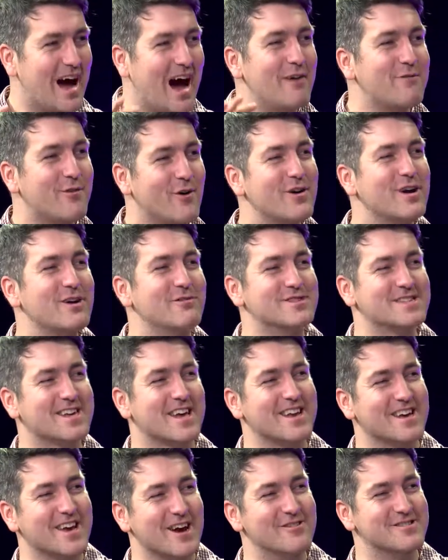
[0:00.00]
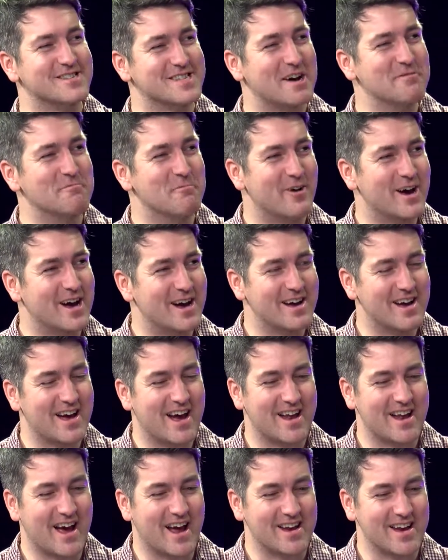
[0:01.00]
I thought he was going to go somewhere,
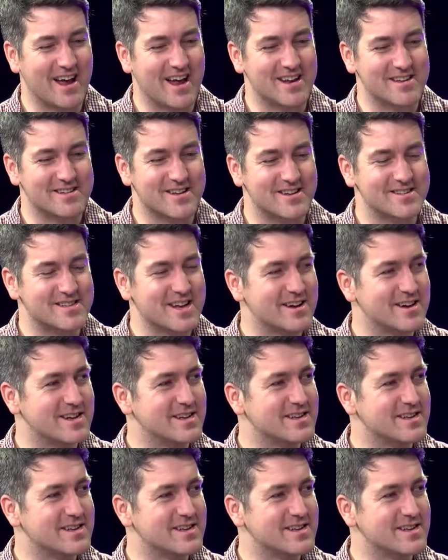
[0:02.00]
and, and, and, it turns out he